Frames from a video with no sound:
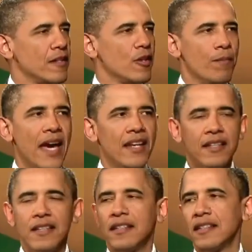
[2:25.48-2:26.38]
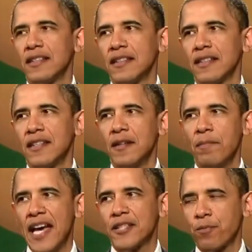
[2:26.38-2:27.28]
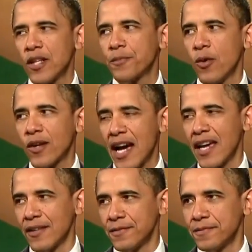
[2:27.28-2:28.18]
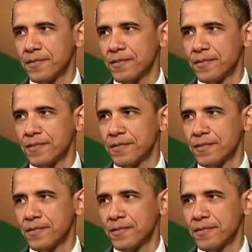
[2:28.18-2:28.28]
You made it past Principal Kiner.